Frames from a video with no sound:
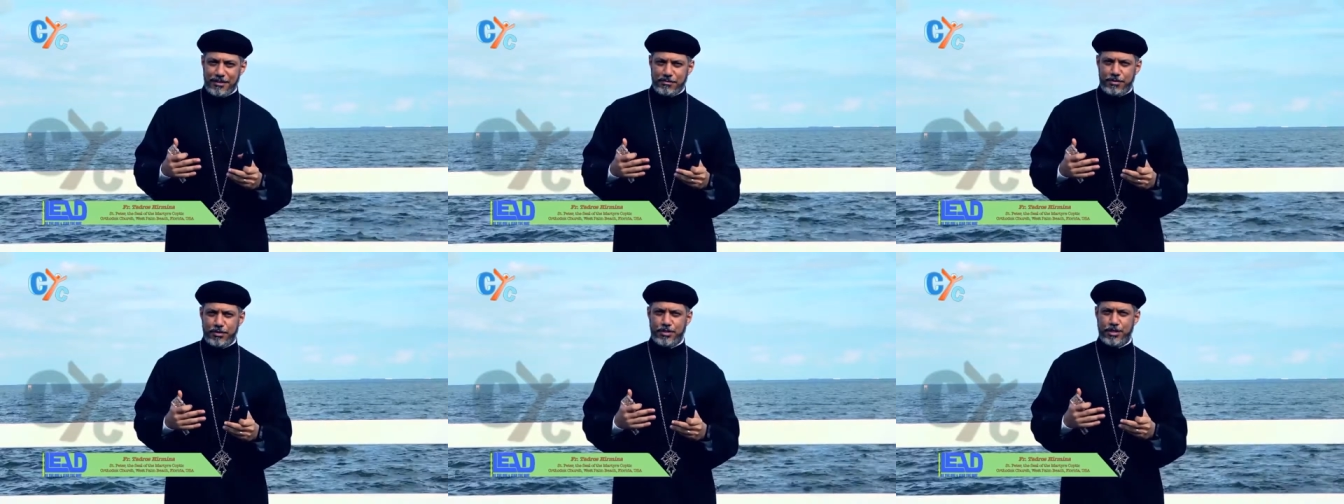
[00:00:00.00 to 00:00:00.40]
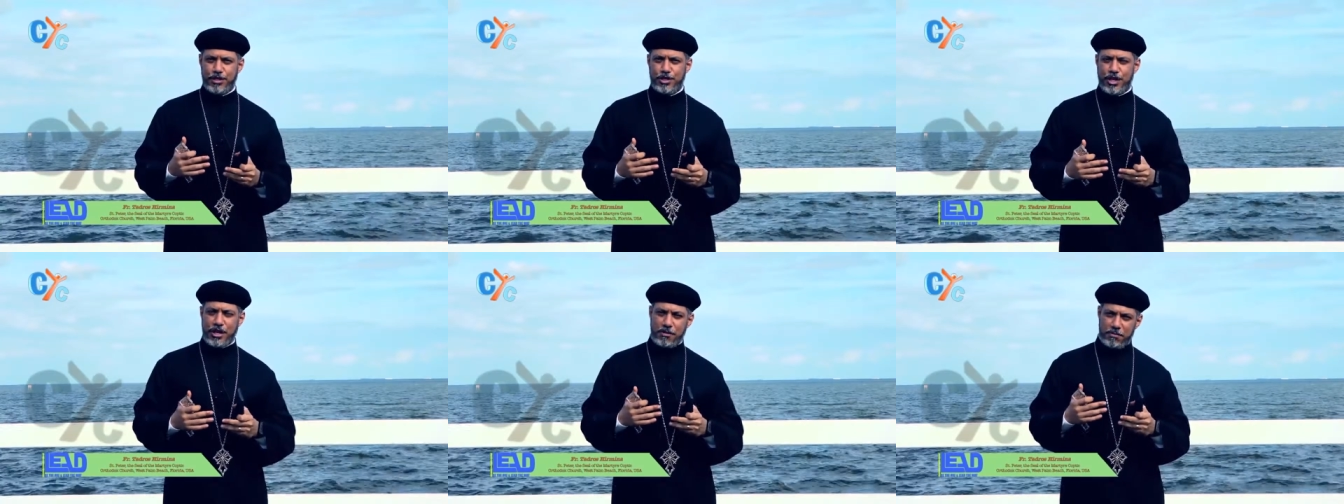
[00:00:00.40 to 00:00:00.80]

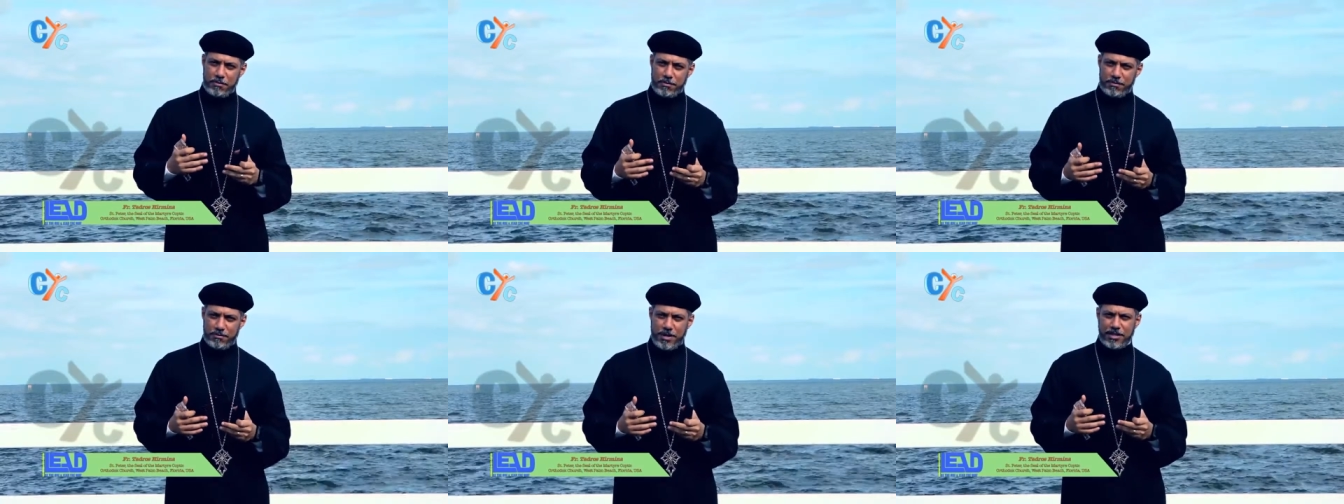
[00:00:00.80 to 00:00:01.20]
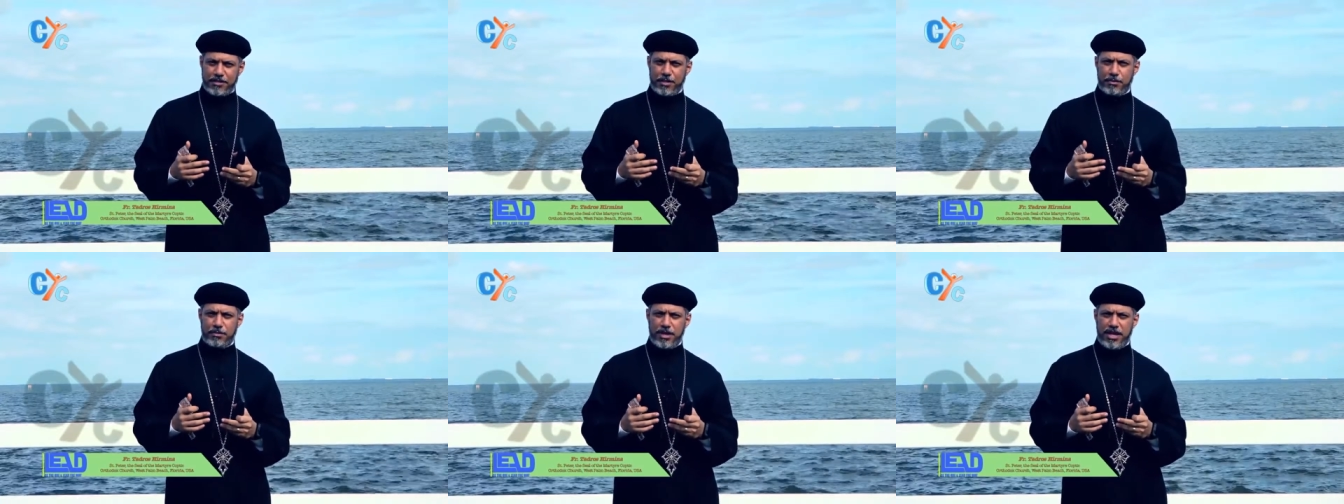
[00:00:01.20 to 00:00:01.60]
position and
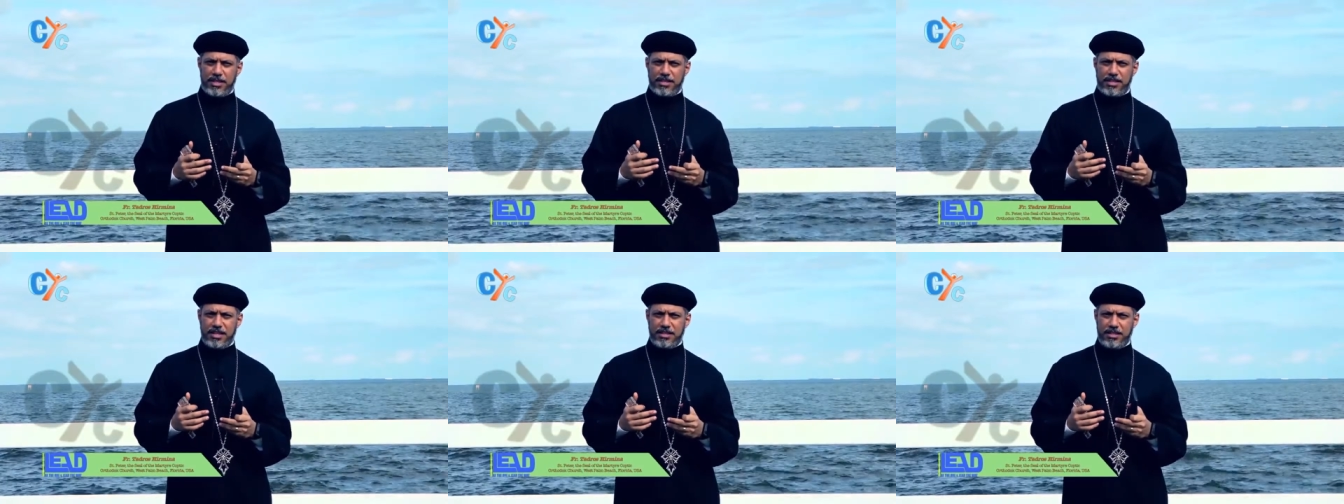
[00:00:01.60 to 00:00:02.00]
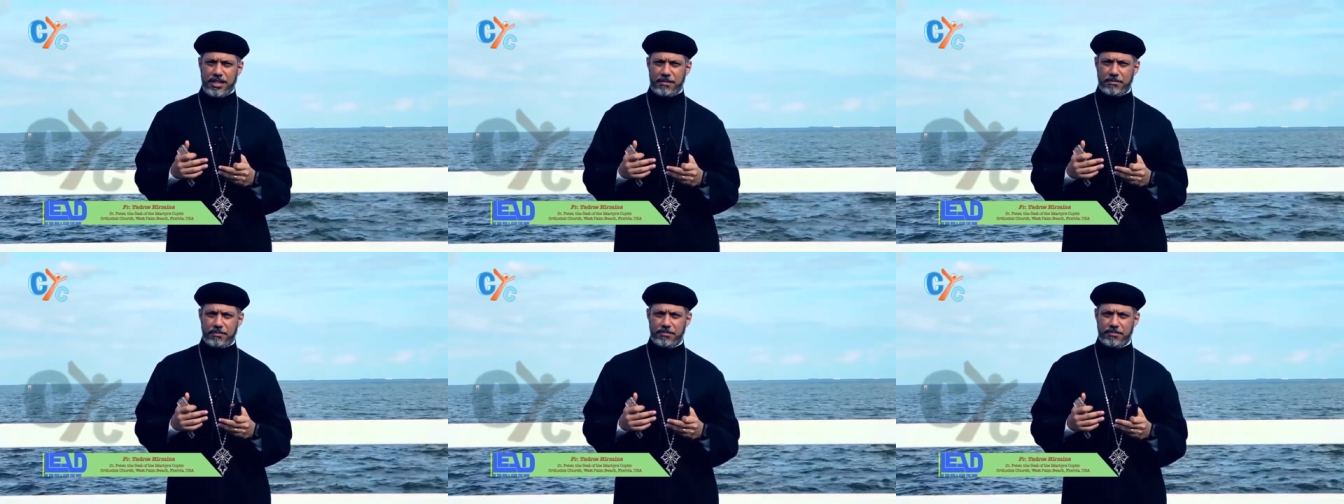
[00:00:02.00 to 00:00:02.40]
better place than them.